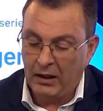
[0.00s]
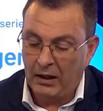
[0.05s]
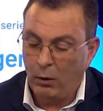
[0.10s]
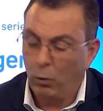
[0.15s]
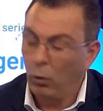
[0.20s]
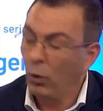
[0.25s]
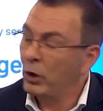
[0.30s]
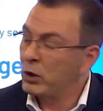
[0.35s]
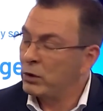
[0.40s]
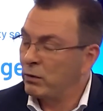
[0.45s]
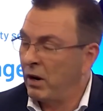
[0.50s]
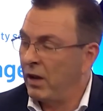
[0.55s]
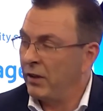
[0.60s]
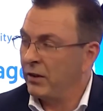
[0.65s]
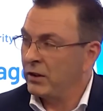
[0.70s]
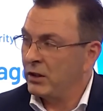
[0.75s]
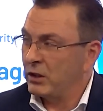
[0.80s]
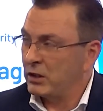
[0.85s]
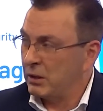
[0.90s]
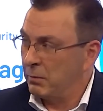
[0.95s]
works, rather
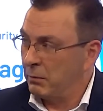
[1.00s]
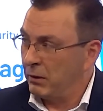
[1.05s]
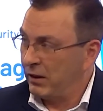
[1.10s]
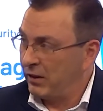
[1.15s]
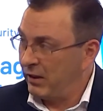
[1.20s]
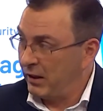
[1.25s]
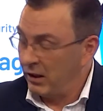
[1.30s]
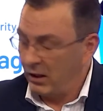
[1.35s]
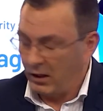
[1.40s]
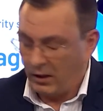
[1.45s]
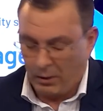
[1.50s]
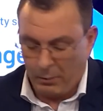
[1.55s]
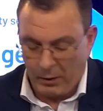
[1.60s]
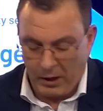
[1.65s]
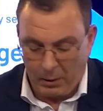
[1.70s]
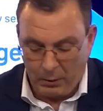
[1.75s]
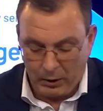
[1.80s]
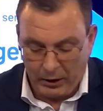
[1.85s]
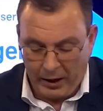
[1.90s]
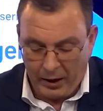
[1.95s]
than just simply think you're going to be
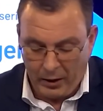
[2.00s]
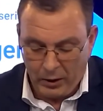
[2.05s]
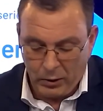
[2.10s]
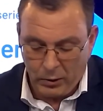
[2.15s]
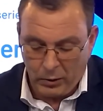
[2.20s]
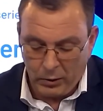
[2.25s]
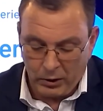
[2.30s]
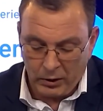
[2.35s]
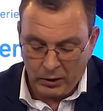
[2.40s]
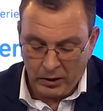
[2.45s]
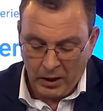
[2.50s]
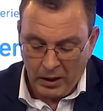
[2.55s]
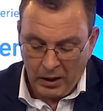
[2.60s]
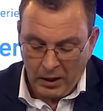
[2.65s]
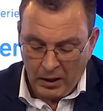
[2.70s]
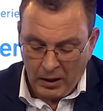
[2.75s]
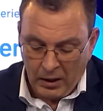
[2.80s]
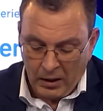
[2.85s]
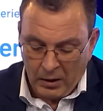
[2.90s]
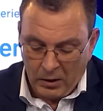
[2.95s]
able to outsource it. Yeah.